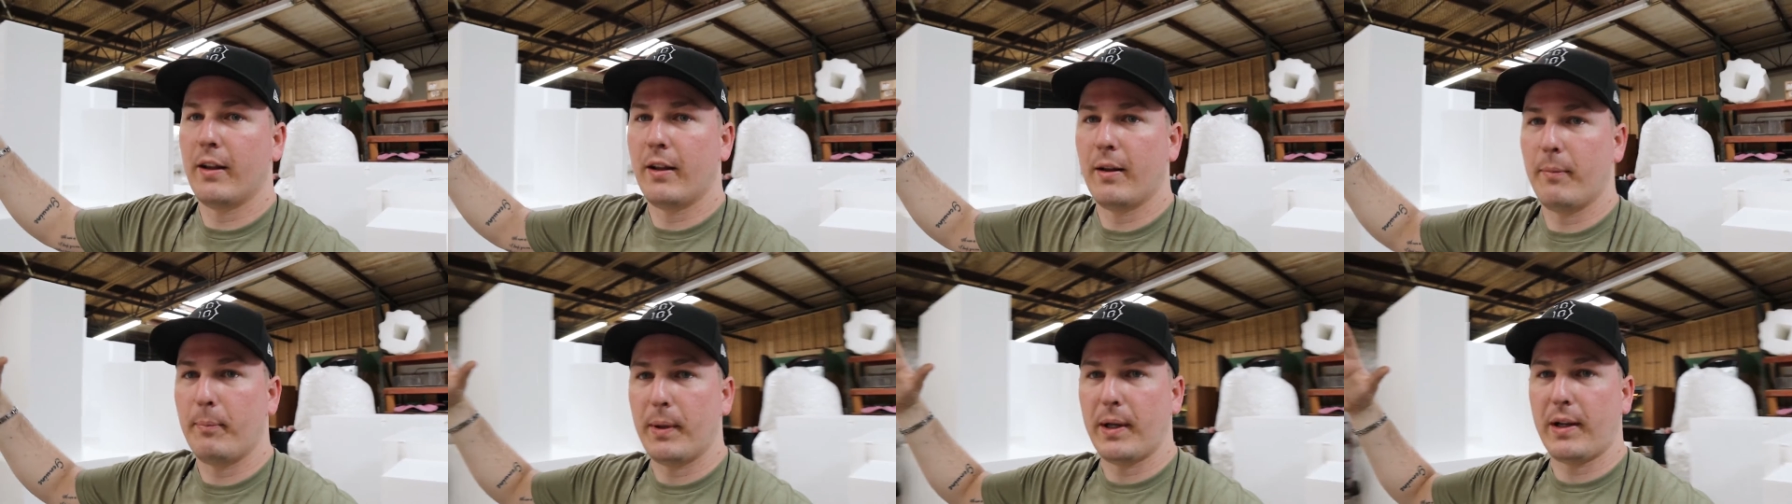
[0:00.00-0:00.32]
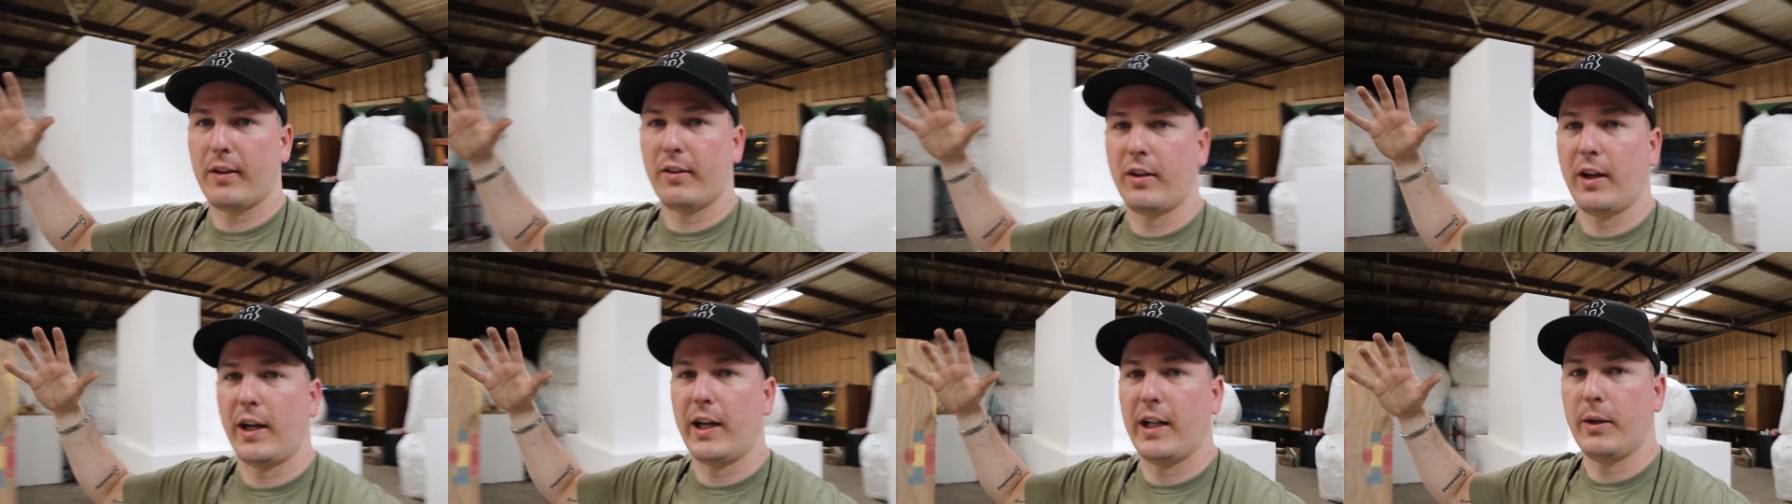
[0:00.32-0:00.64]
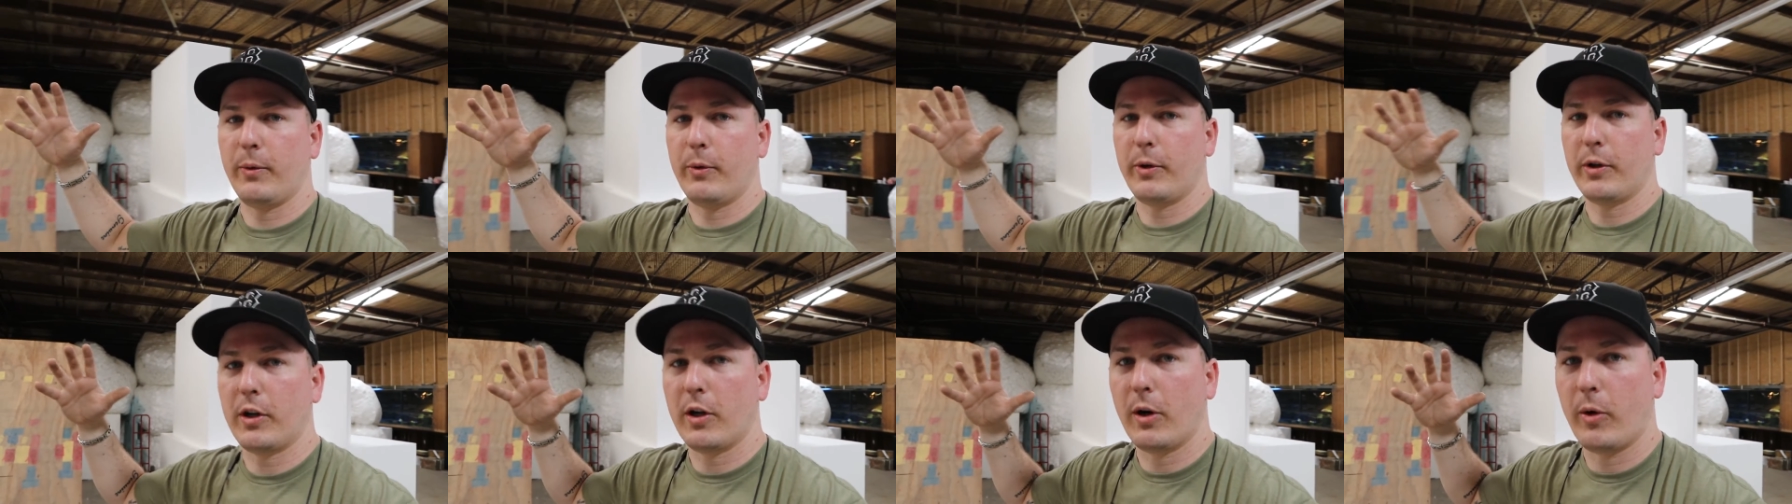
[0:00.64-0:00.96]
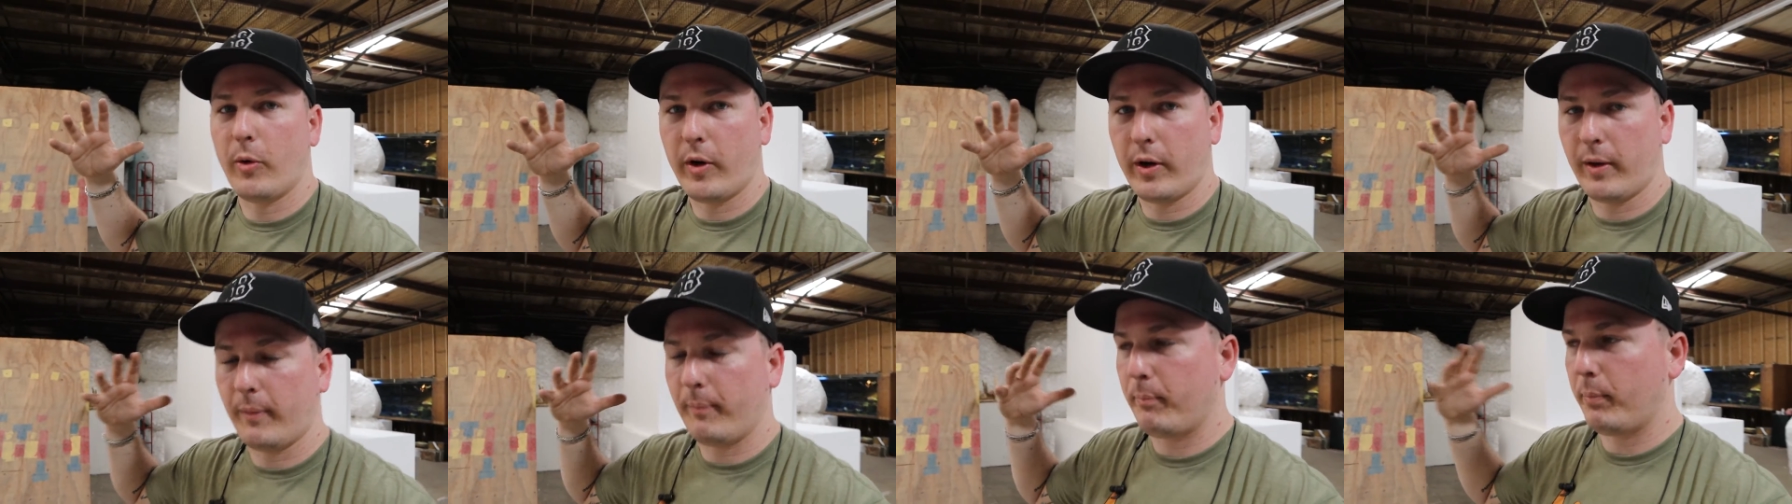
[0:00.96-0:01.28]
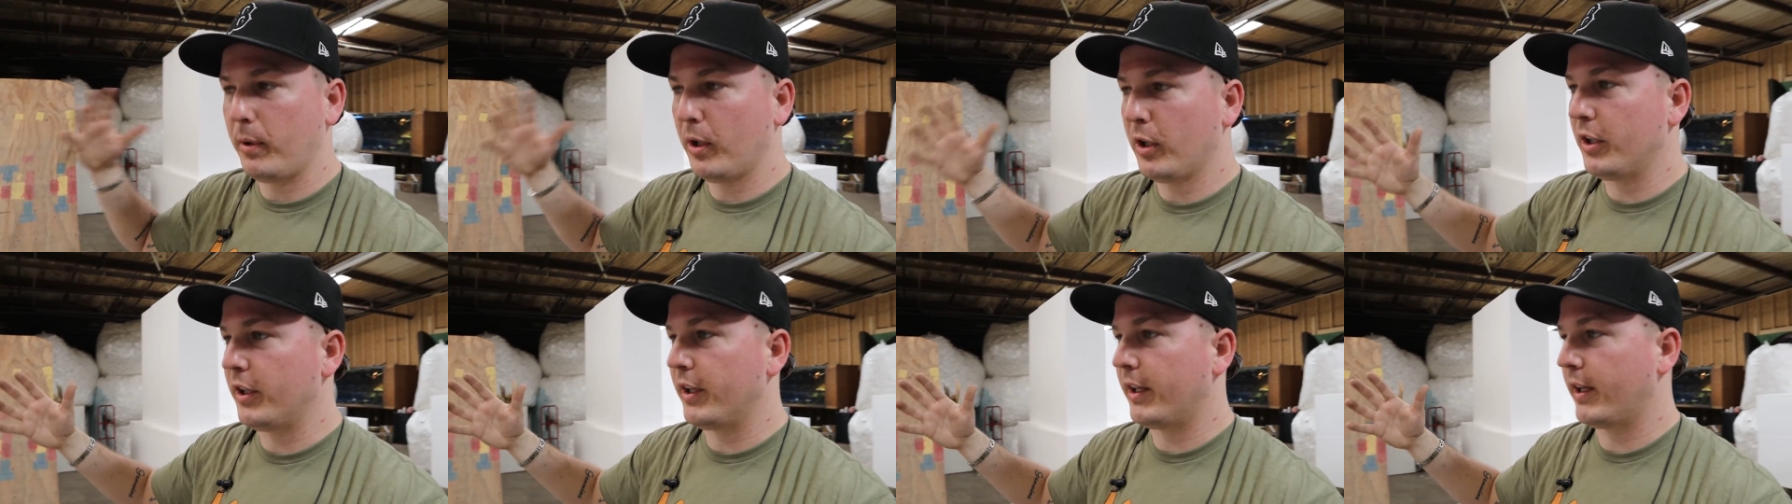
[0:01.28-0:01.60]
a big sign that would go on a
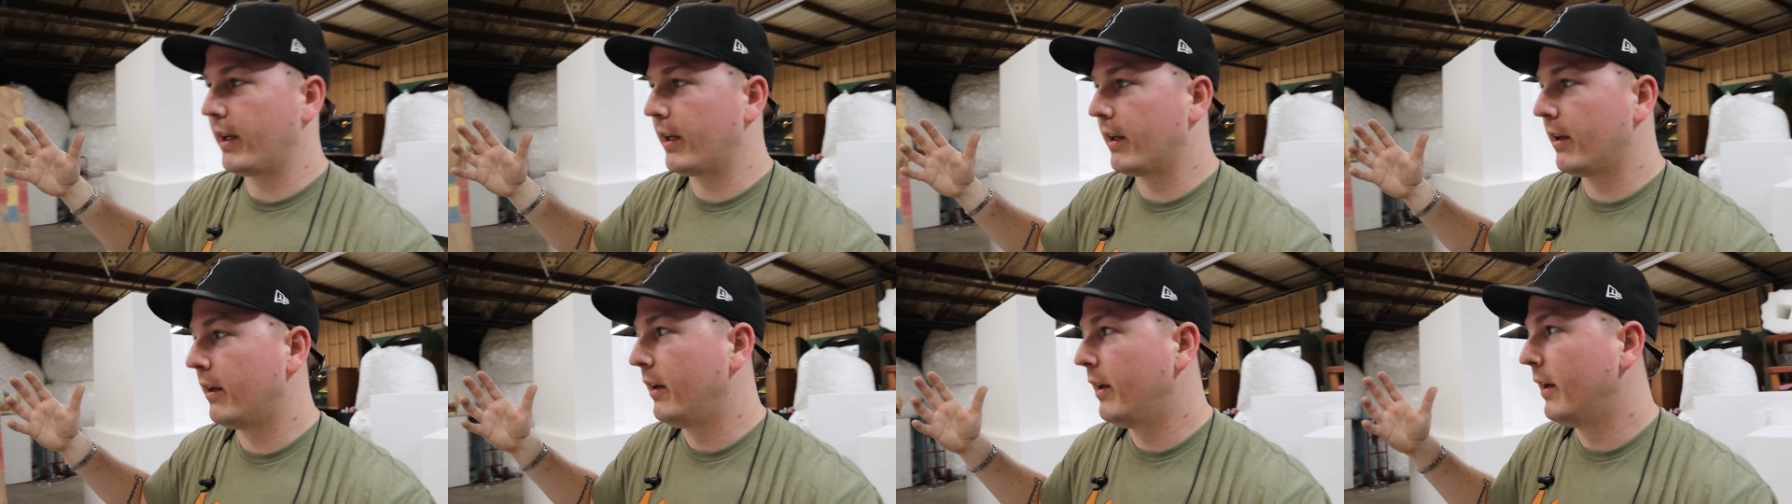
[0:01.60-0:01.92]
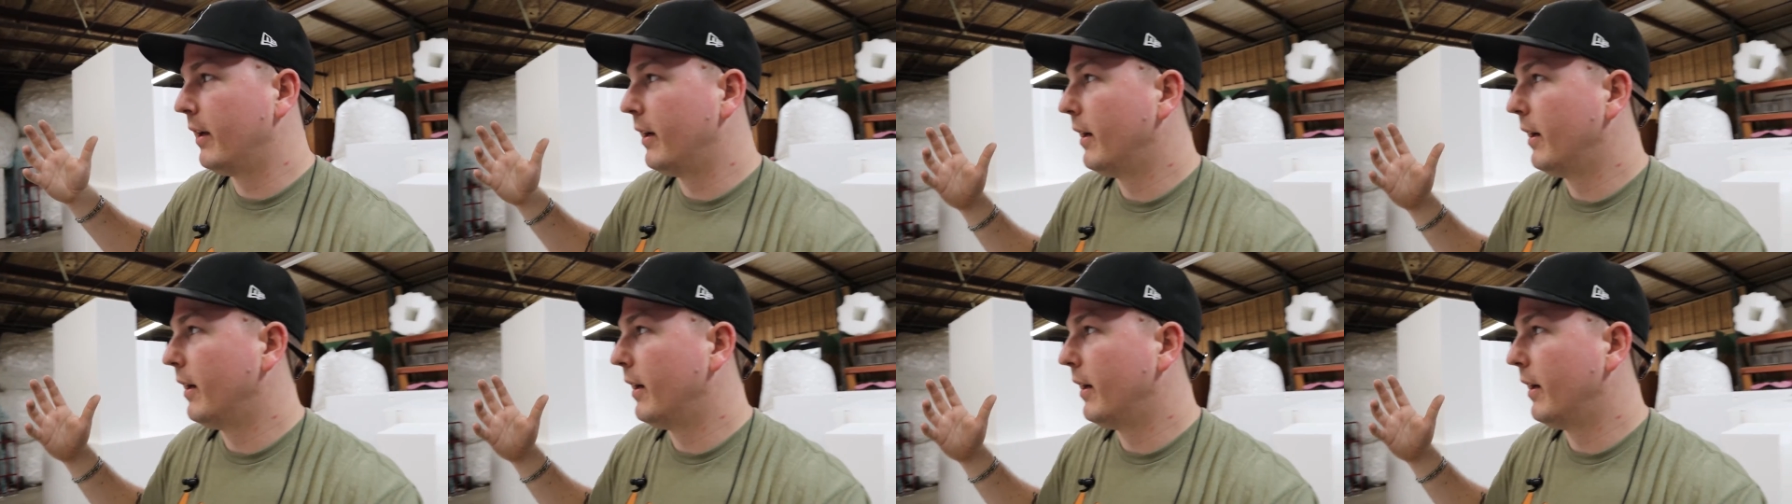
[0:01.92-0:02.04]
building,